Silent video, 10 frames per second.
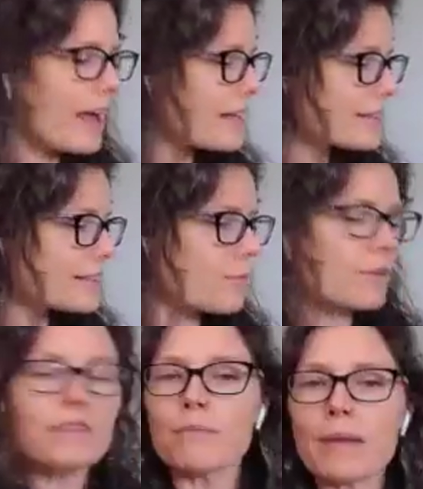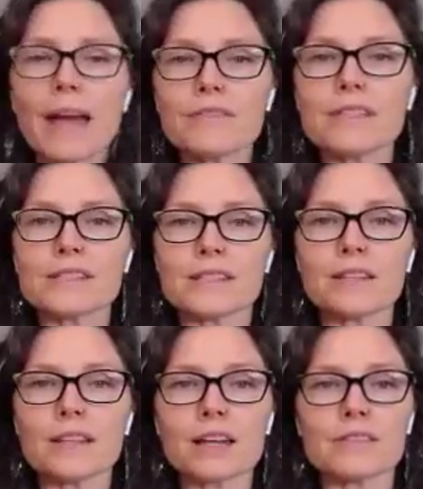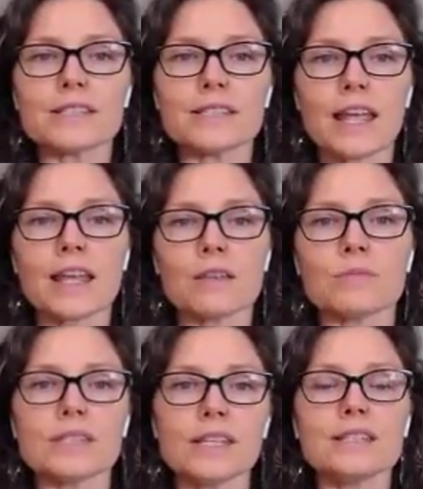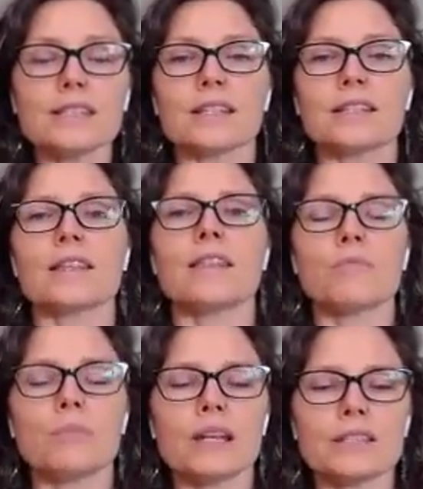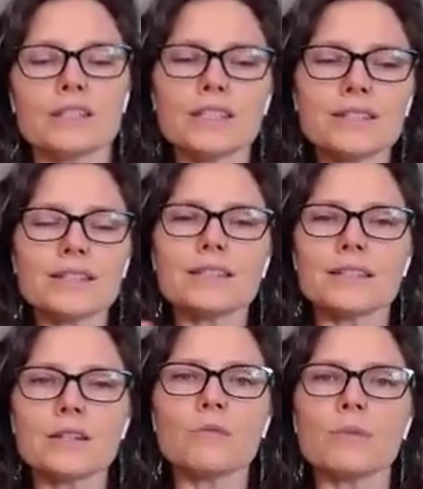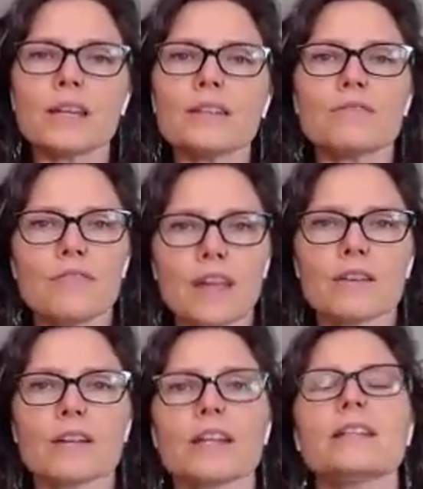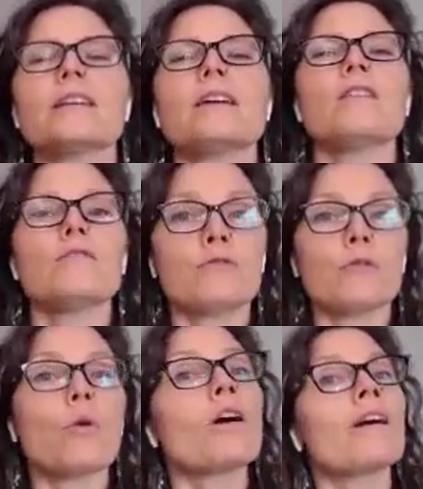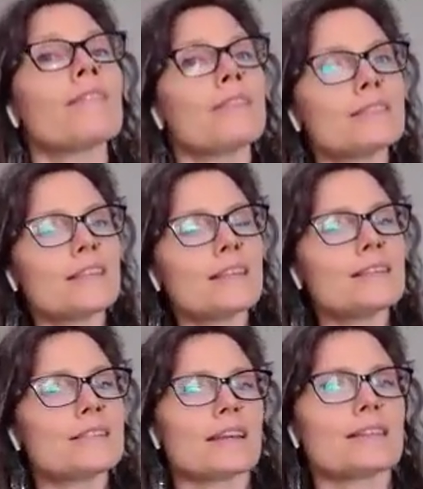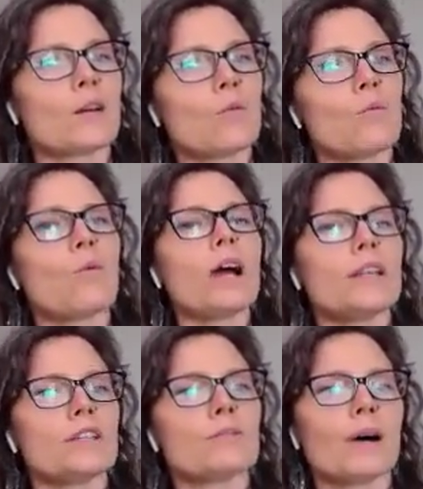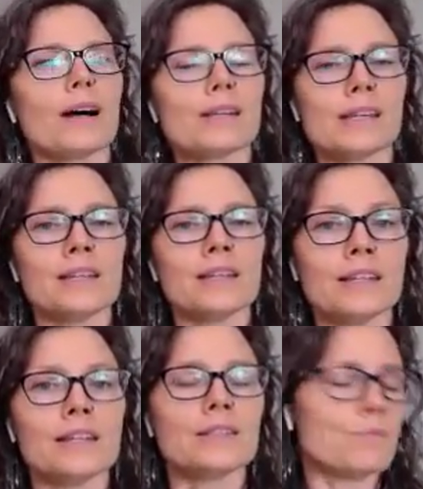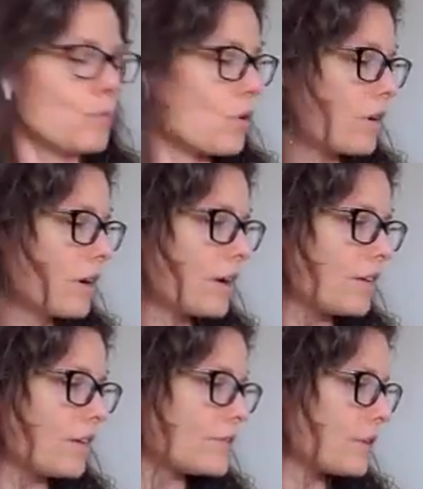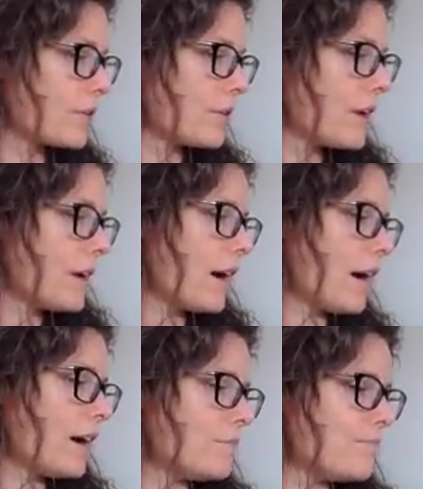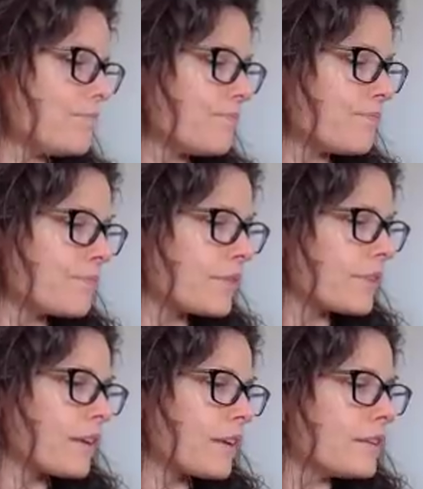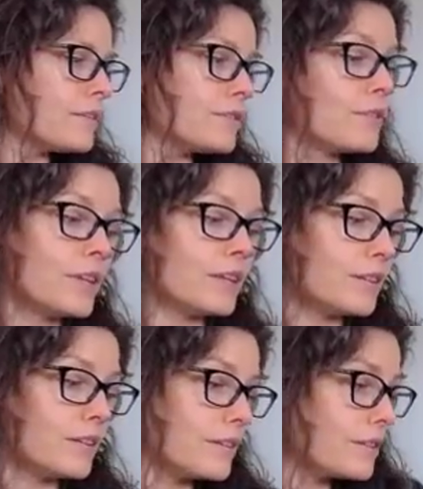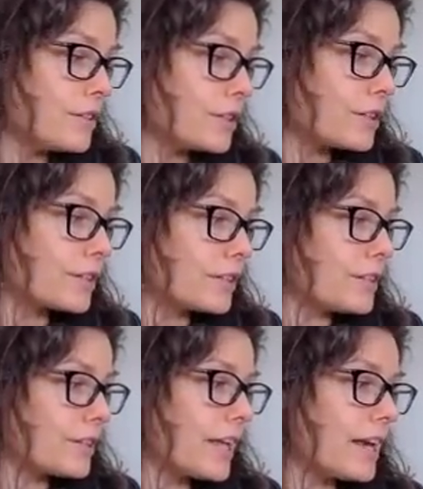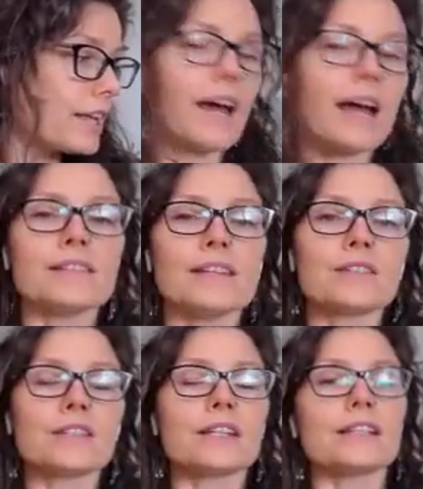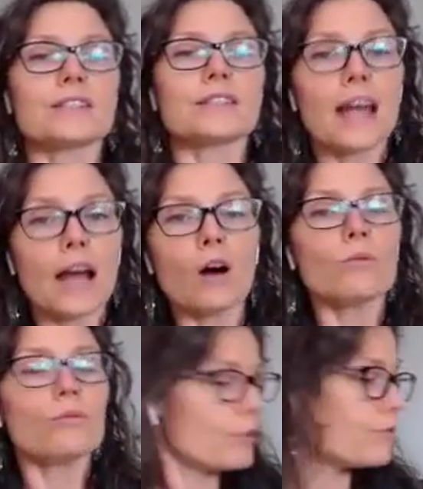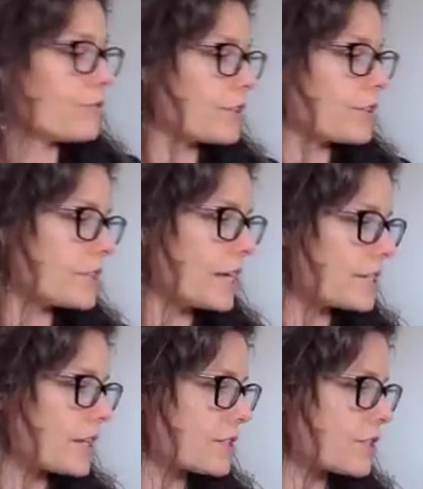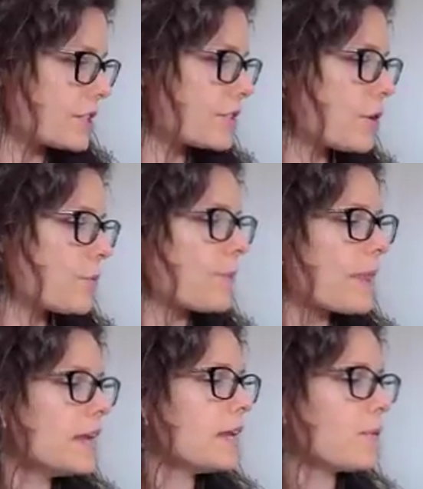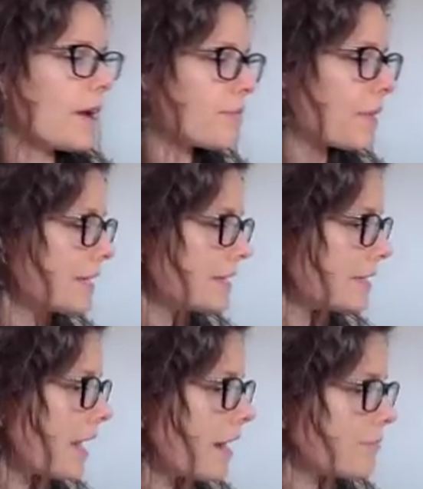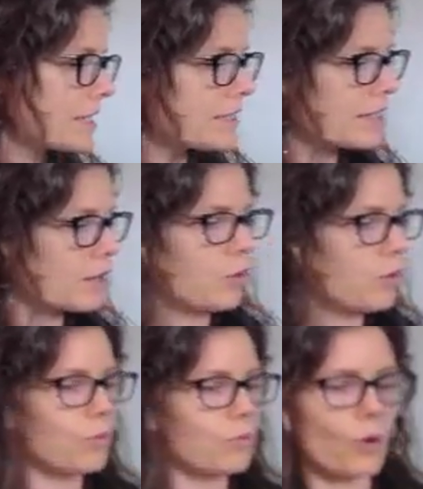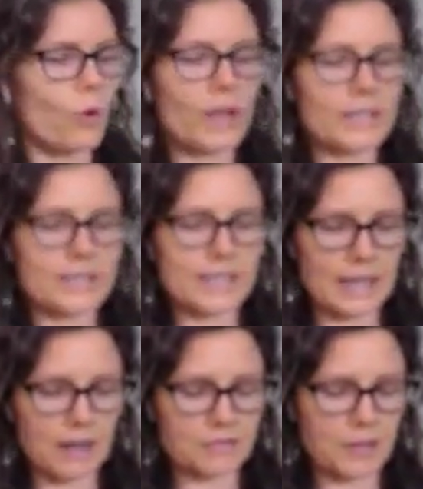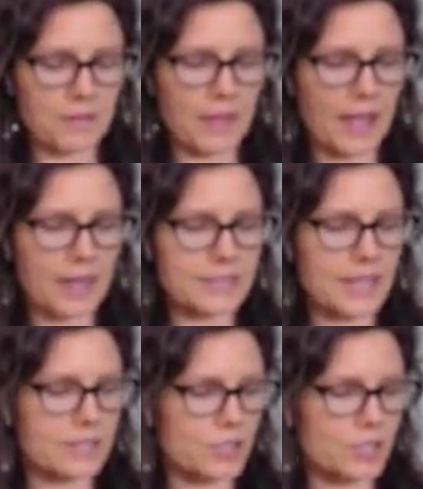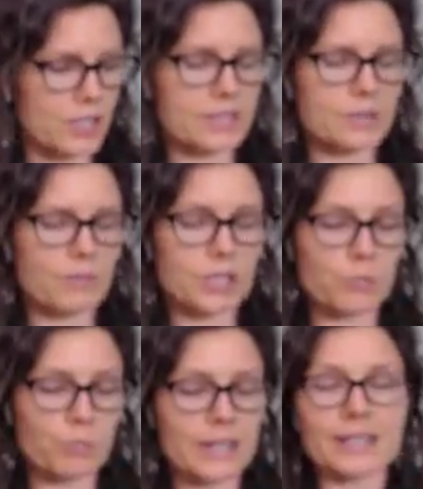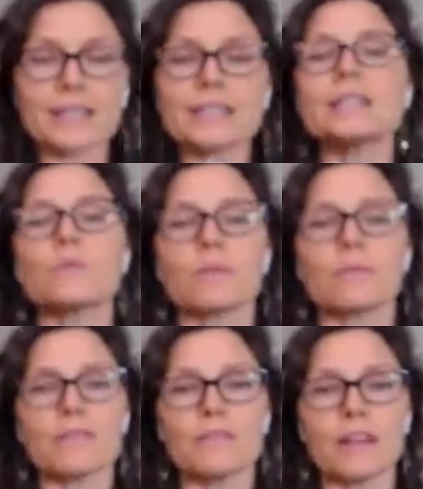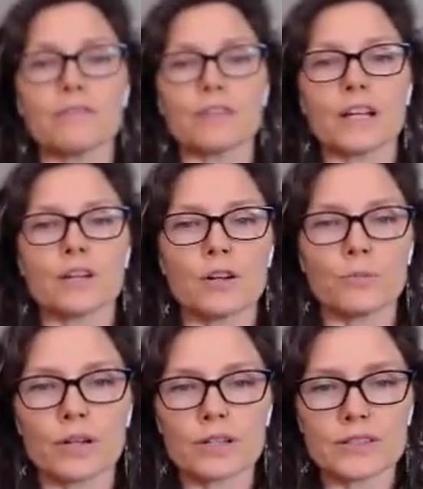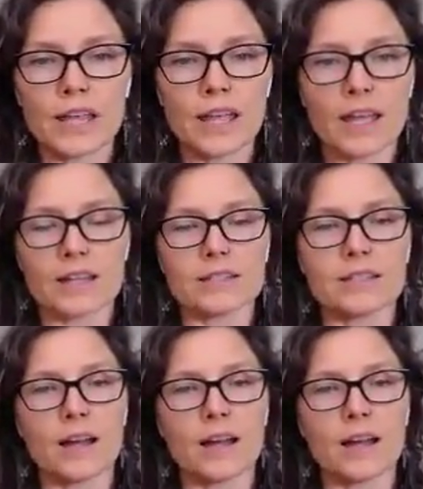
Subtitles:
some of them have a lot of the same seasonings in them, but it's just a little bit varied for the season, like what your body needs more of. So, so that you're getting that. It's actually just helpful for your digestion. So anyway, I did not mean to quite to get off on that tangent as much, but this is one of my favorite cookbooks, and